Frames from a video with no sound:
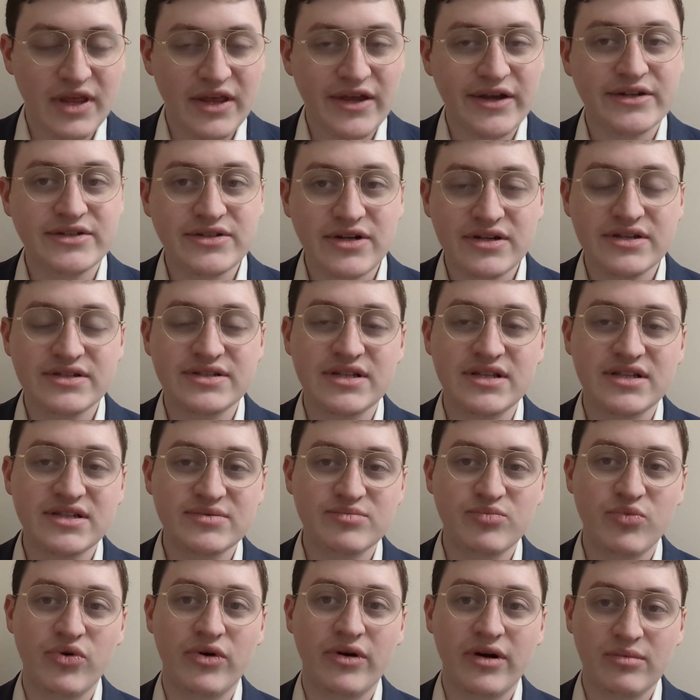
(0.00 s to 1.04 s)
You're gonna start to see
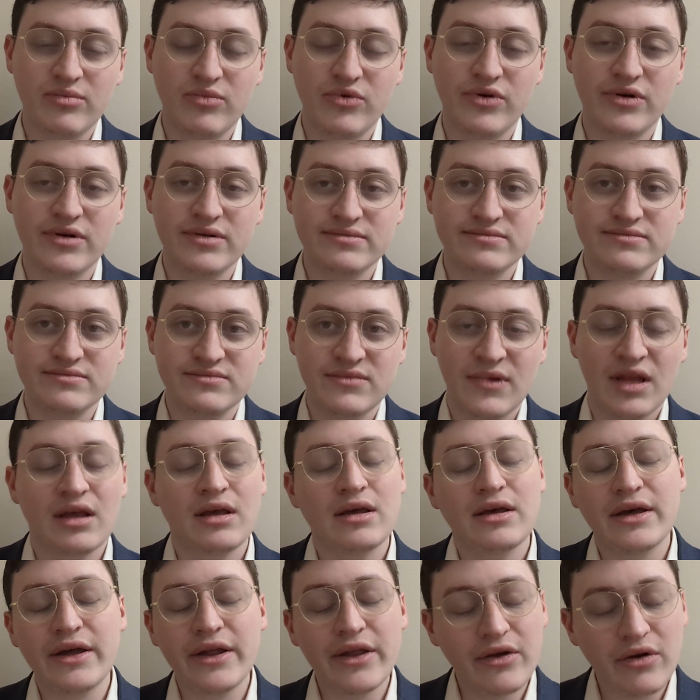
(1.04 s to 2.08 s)
this more and more.
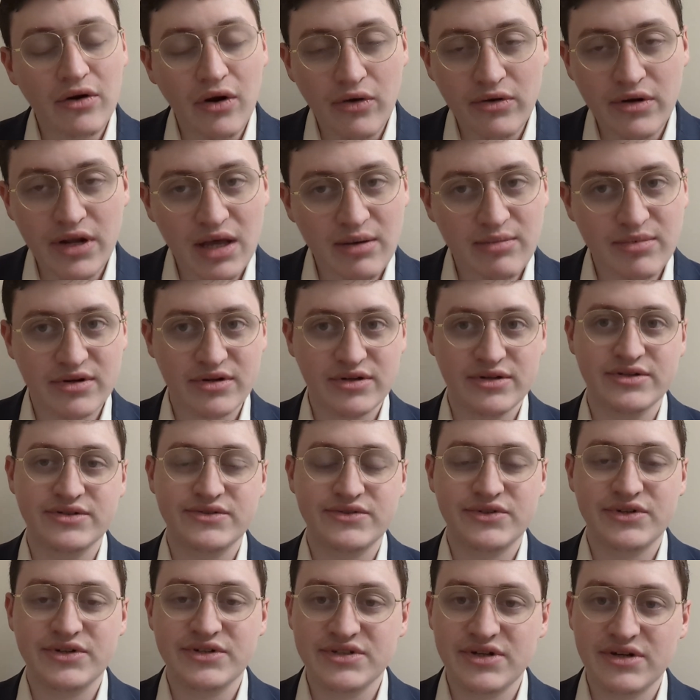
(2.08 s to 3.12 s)
In your own
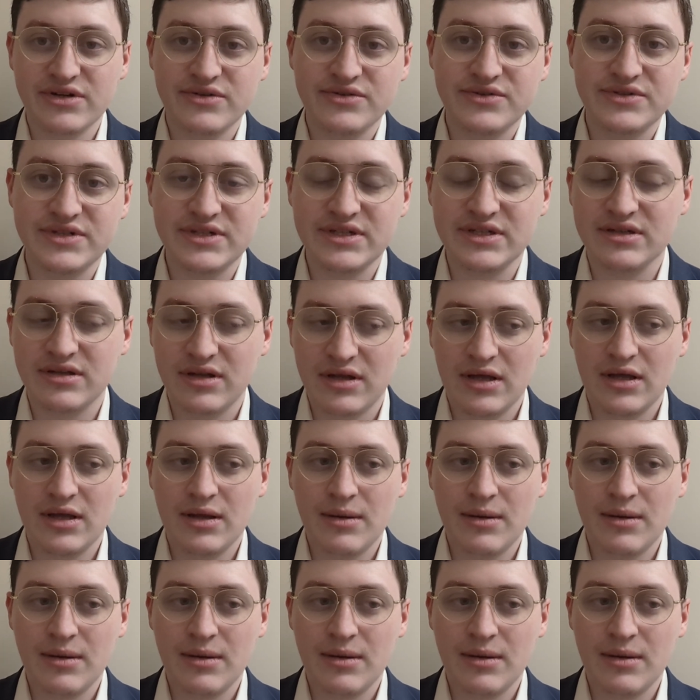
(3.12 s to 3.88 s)
neighborhoods, you're gonna start to see